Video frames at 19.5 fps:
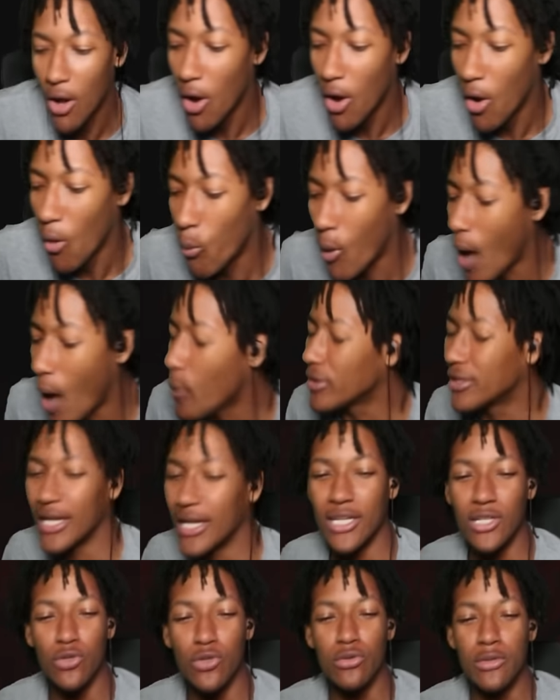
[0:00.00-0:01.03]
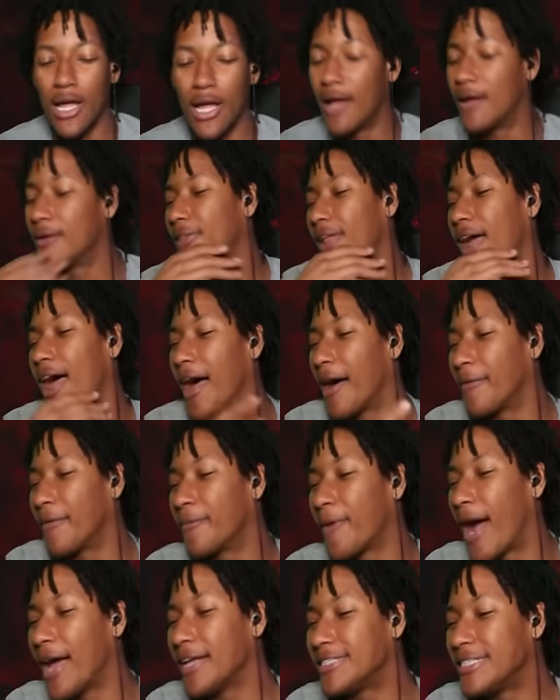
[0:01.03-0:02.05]
Why would they do that? Nah, bro.
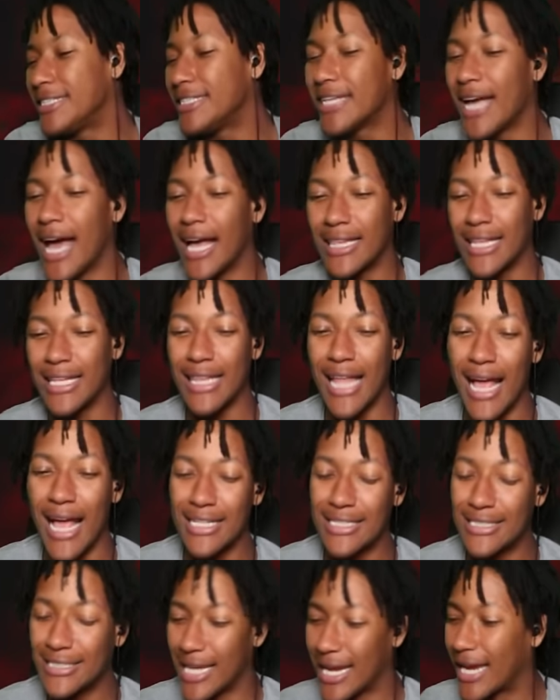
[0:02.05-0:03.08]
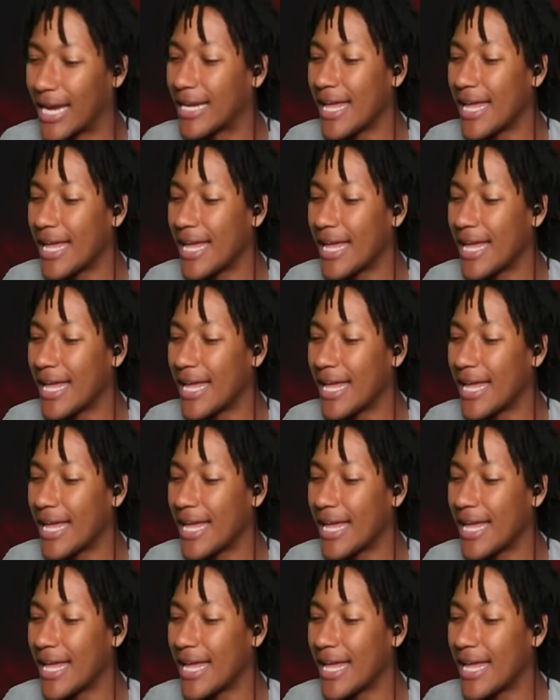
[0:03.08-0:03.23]
I seen it at the last second.